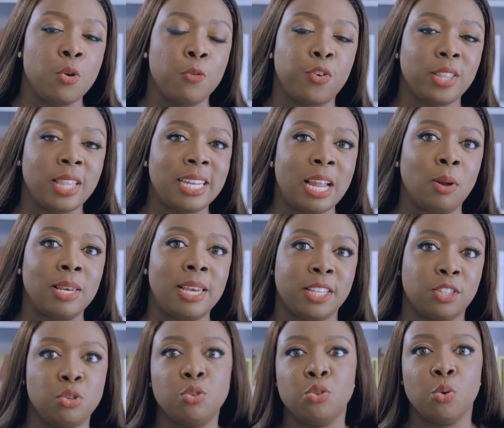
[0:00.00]
further down,
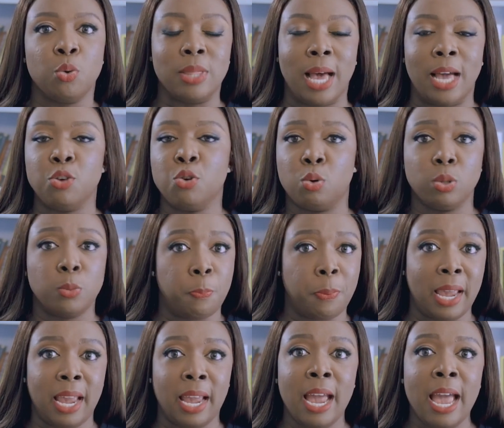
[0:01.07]
let you know that you could
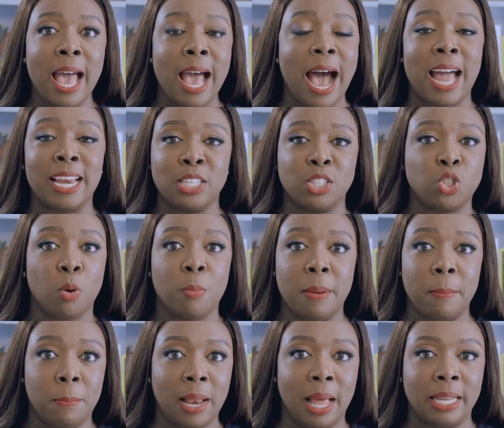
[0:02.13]
pay an
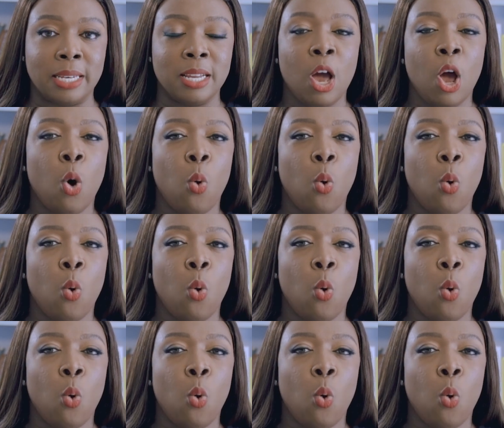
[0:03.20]
installment plan.